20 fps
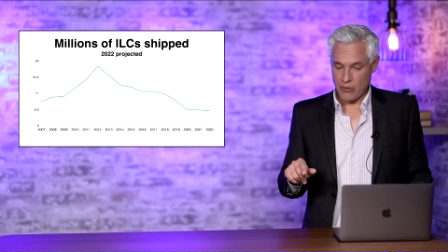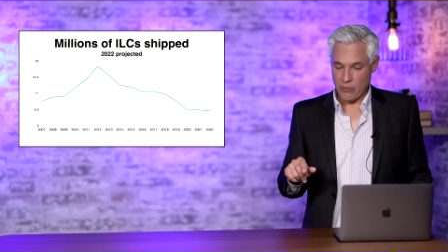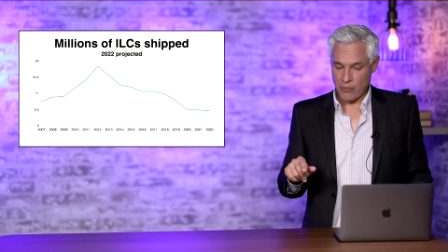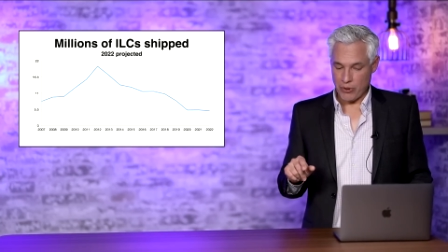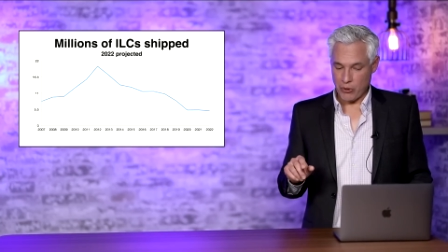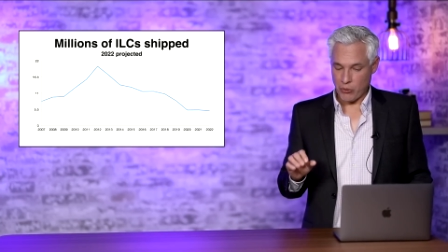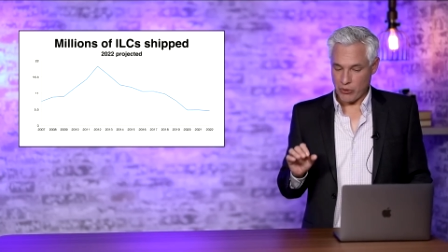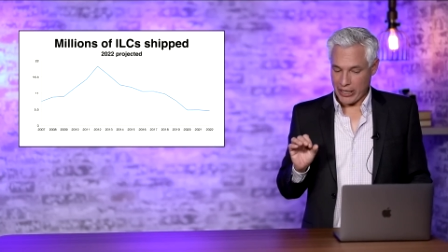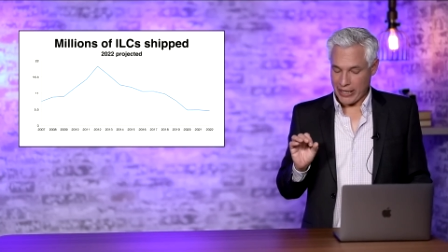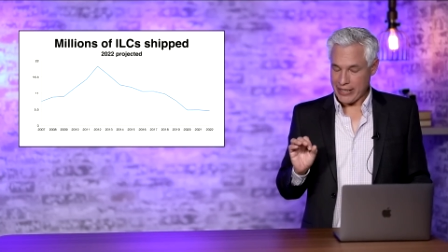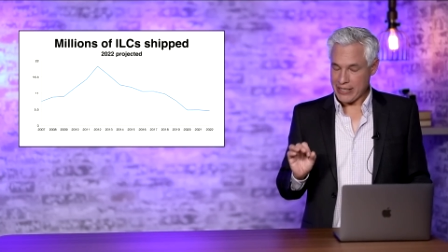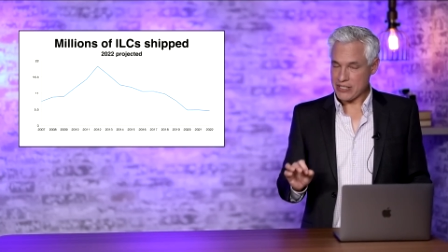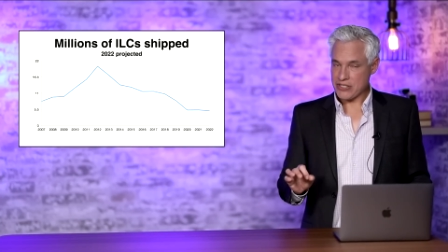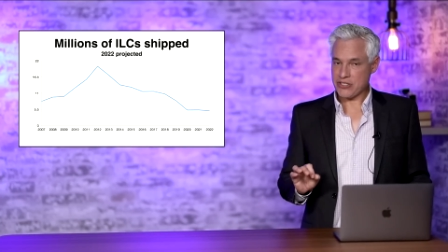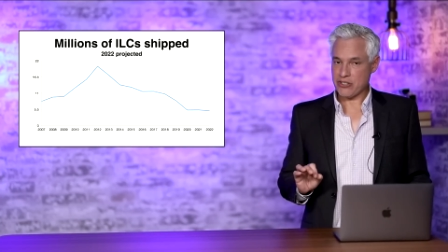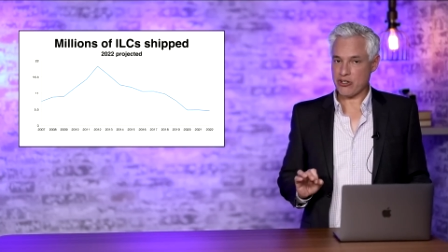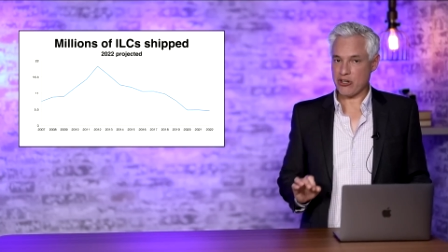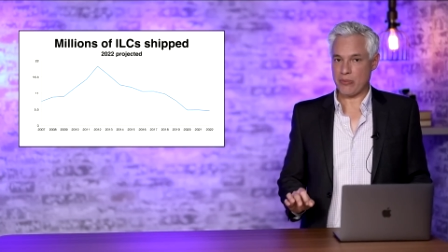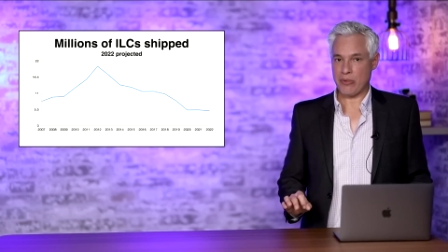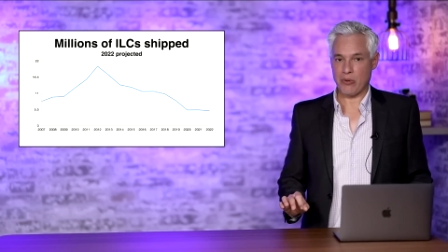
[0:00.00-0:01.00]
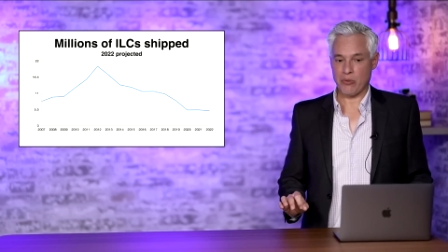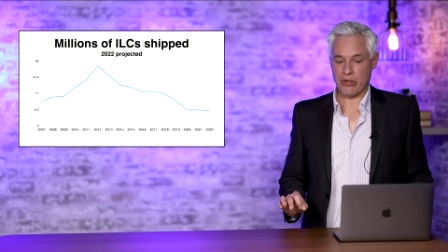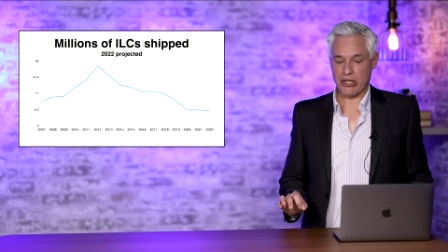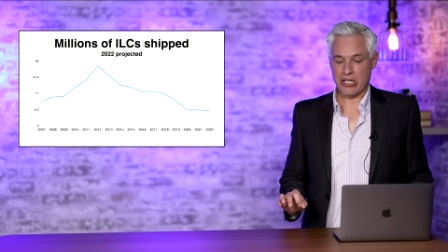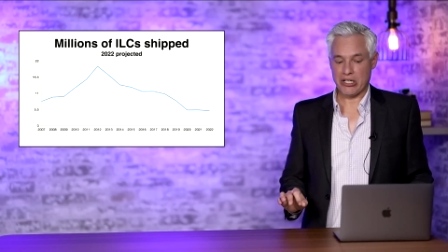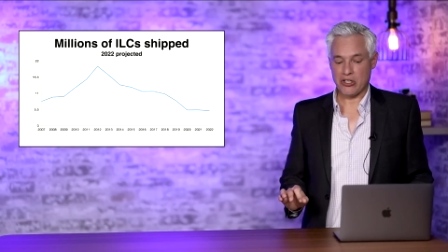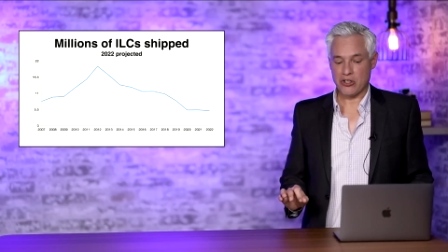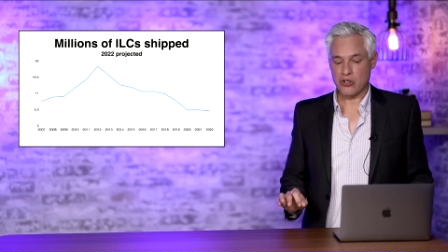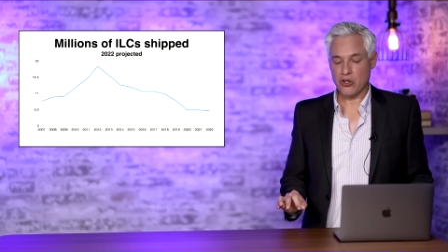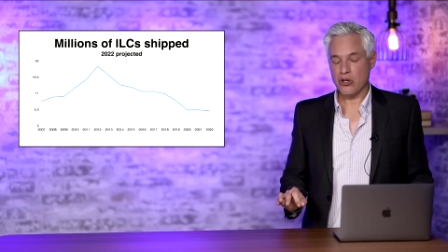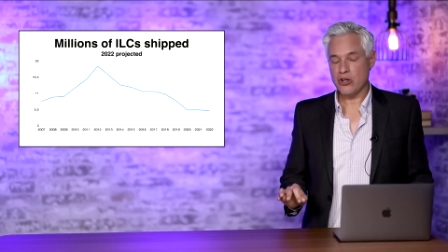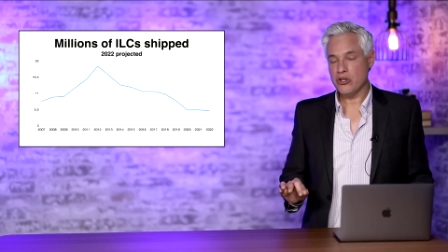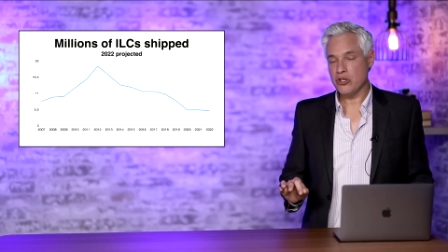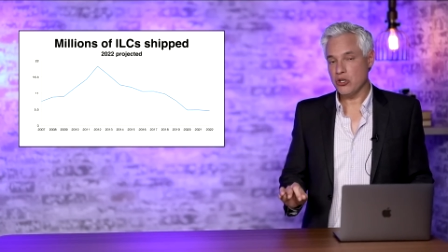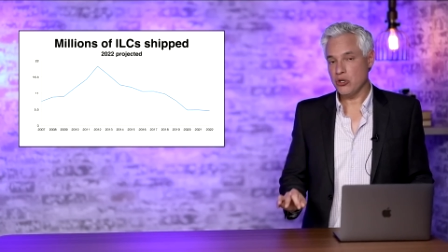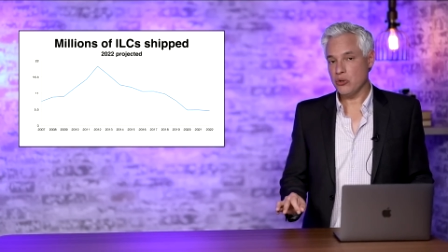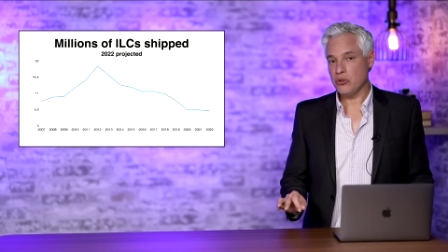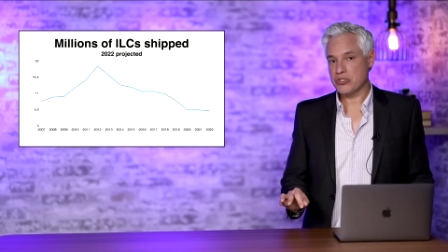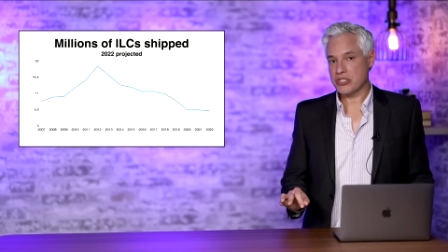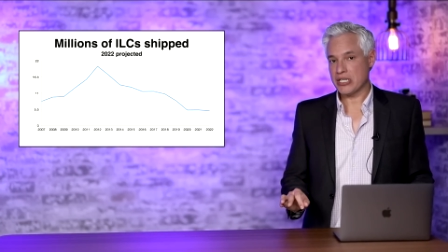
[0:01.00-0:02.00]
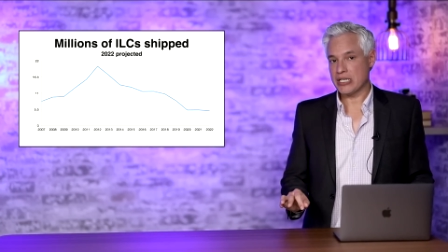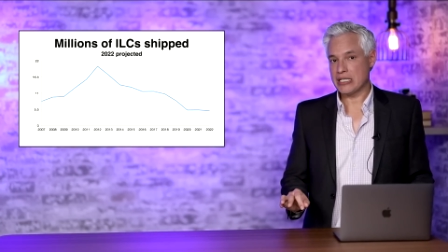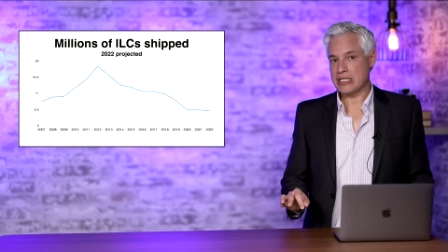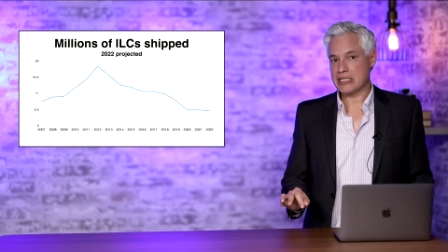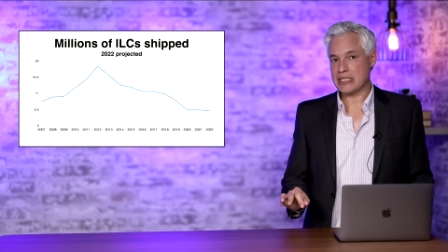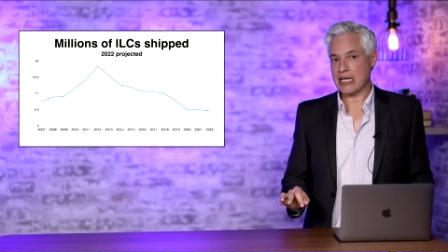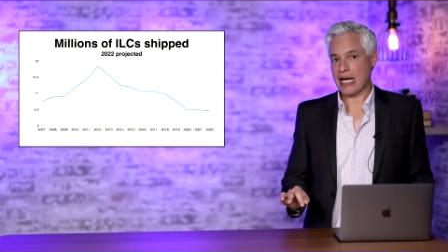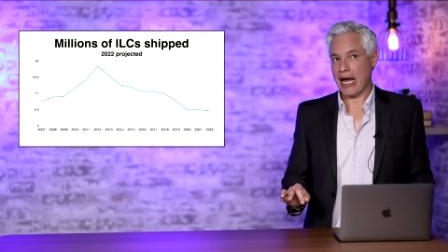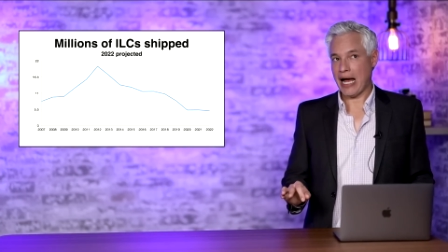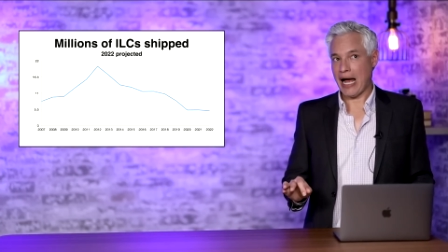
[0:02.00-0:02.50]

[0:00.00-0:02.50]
But what I consider to be really good news is